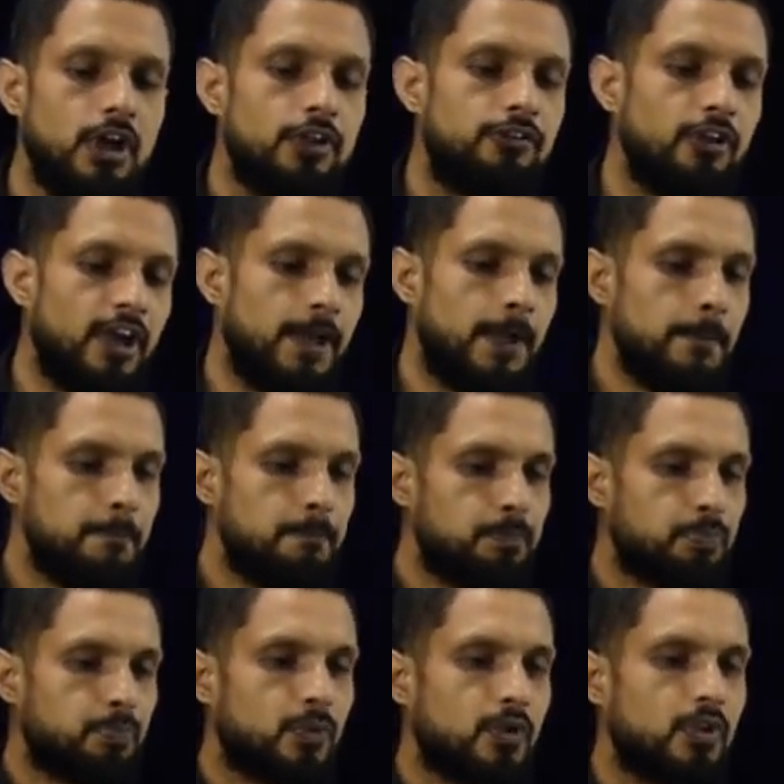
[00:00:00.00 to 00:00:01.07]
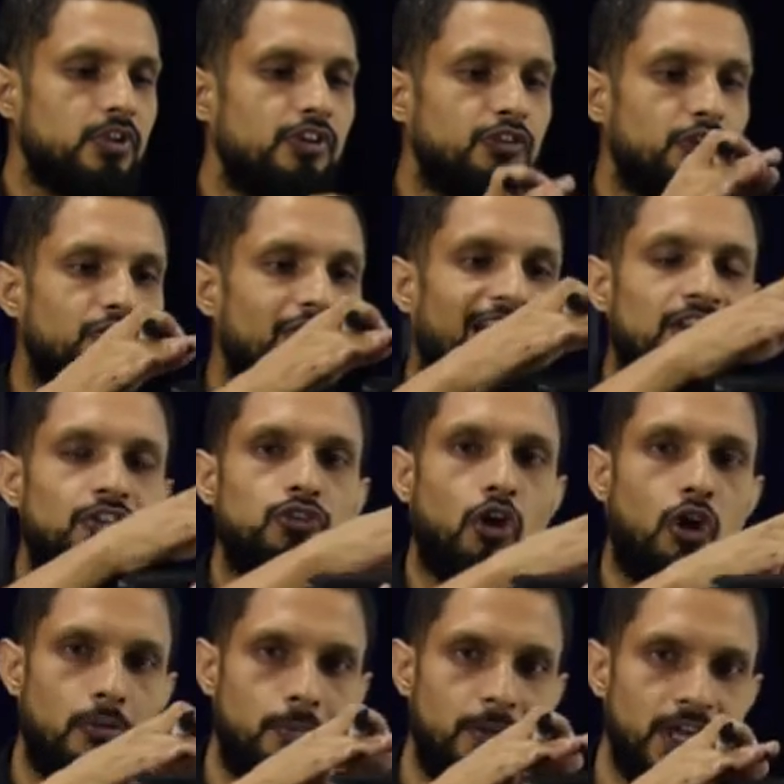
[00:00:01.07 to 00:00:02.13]
Say, this is
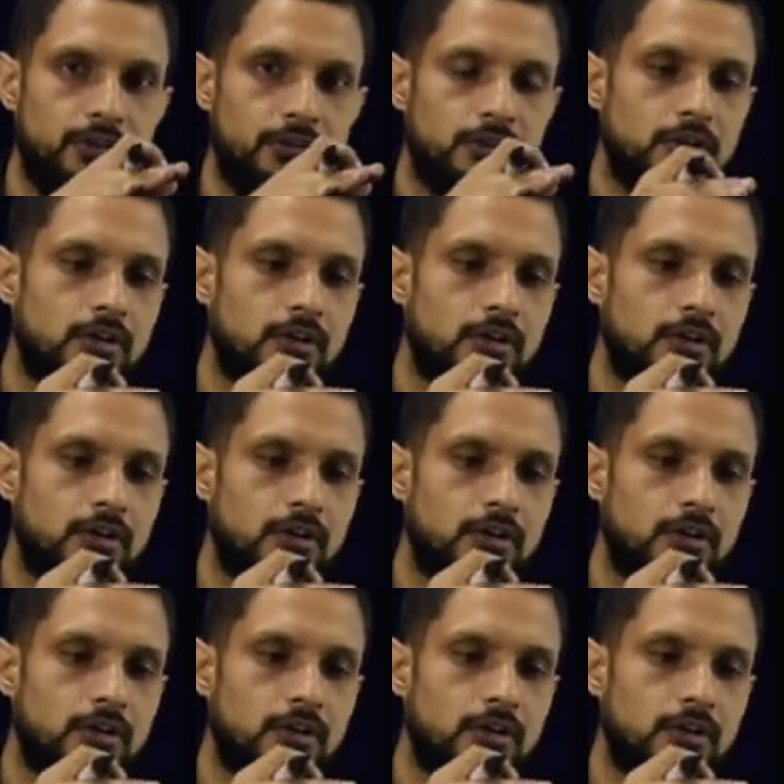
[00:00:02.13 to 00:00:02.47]
adsorbent.